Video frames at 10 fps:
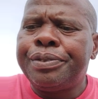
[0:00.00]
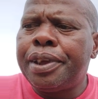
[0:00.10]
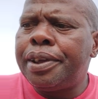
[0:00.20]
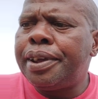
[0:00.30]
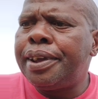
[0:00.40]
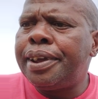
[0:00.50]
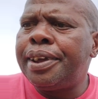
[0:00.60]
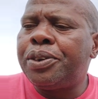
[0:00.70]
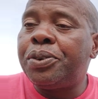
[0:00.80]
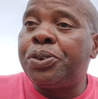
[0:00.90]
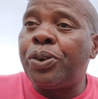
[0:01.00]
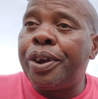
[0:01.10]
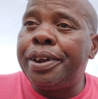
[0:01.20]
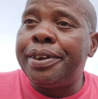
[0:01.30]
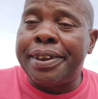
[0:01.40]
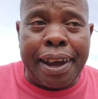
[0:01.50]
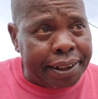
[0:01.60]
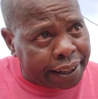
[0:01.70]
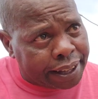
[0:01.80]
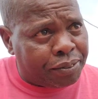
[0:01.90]
uh, to join the
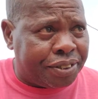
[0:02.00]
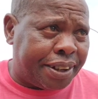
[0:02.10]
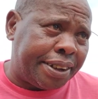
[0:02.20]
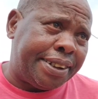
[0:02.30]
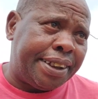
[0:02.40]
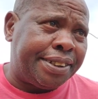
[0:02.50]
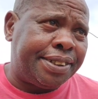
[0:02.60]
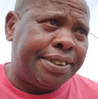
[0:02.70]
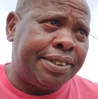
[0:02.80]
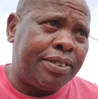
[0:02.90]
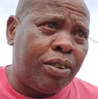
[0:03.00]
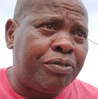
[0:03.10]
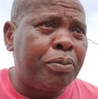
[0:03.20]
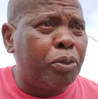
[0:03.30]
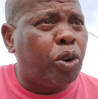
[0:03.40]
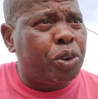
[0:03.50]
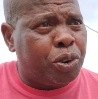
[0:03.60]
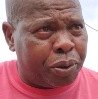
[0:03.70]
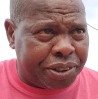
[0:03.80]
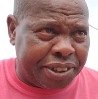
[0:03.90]
underground structures of
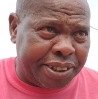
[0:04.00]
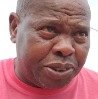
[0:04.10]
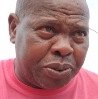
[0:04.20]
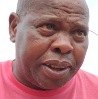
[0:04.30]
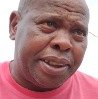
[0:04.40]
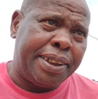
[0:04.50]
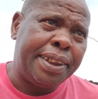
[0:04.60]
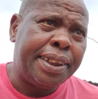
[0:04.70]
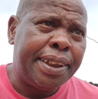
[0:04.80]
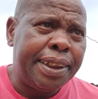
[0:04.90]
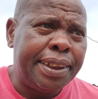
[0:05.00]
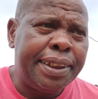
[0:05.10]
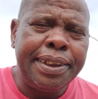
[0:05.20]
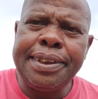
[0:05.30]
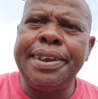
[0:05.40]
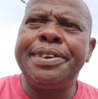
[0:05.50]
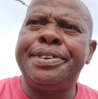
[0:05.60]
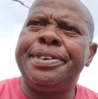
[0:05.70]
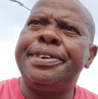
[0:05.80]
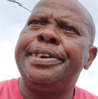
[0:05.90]
Umkhonto weSizwe. Okay.
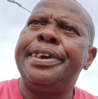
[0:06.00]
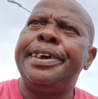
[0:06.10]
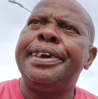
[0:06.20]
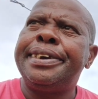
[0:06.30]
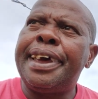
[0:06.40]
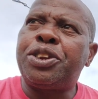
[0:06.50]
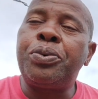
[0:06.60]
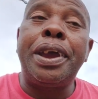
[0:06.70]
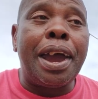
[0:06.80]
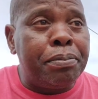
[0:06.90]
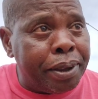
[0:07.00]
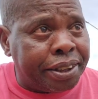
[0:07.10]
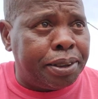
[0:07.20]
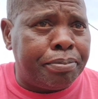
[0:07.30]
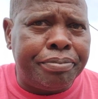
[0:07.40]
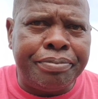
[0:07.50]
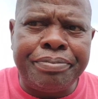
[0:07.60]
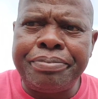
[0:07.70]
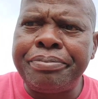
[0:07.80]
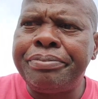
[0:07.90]
Yes. That's where I met him.
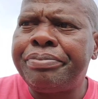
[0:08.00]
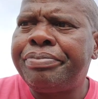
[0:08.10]
Mm.